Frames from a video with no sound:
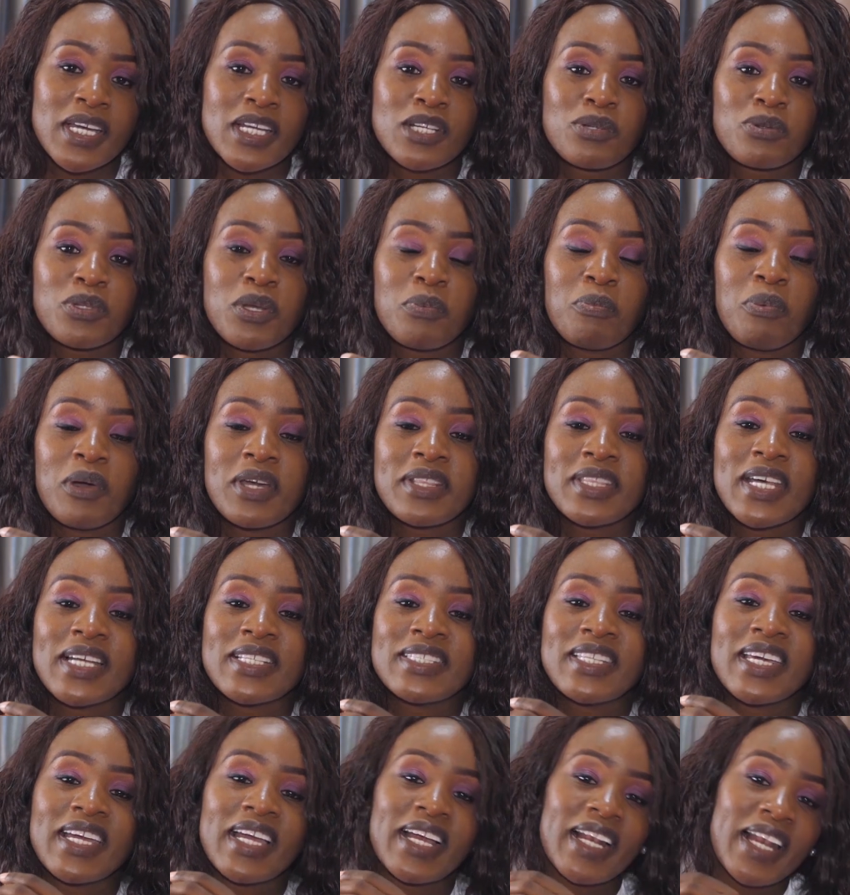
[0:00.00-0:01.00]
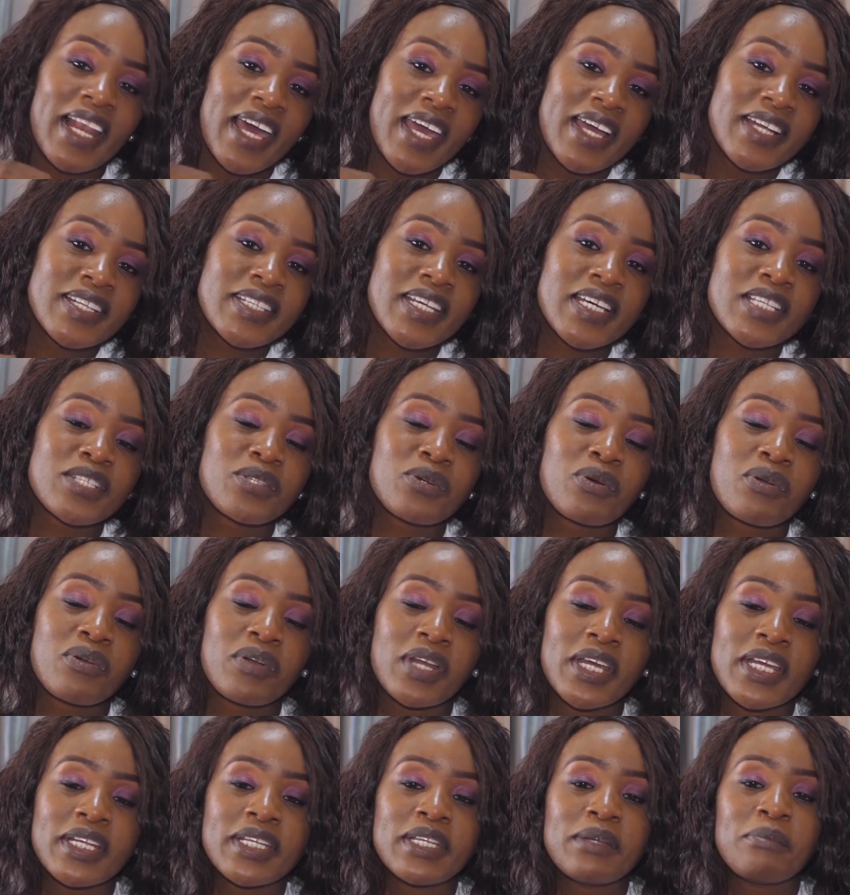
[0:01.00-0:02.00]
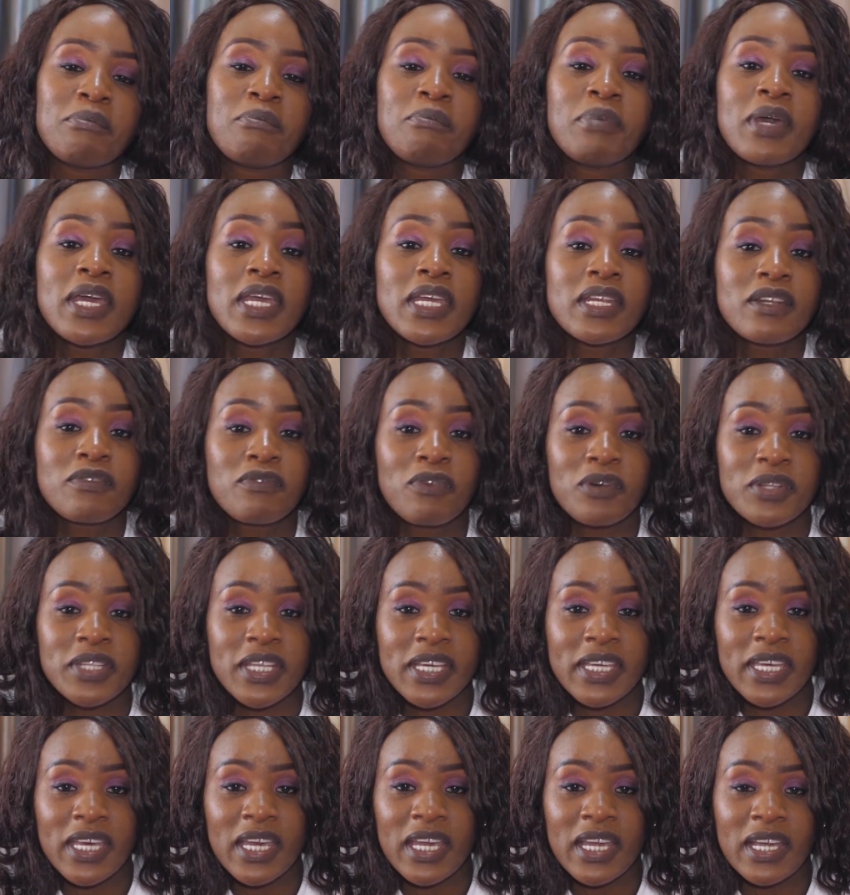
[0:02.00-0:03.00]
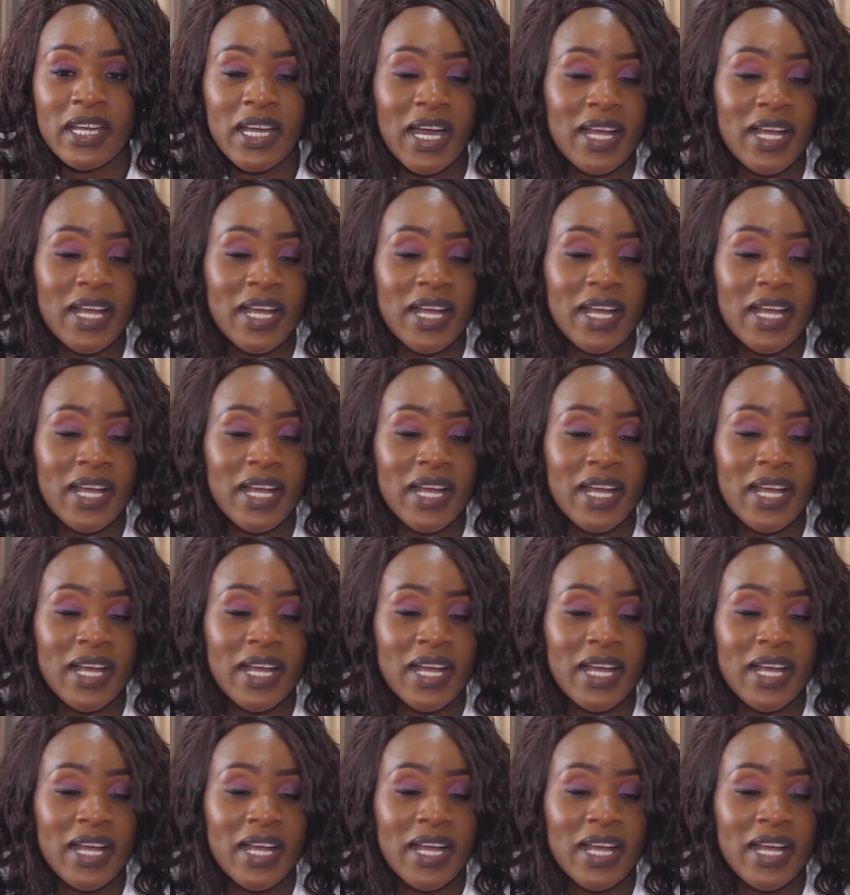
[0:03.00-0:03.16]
to the point that the client has already paid for the cake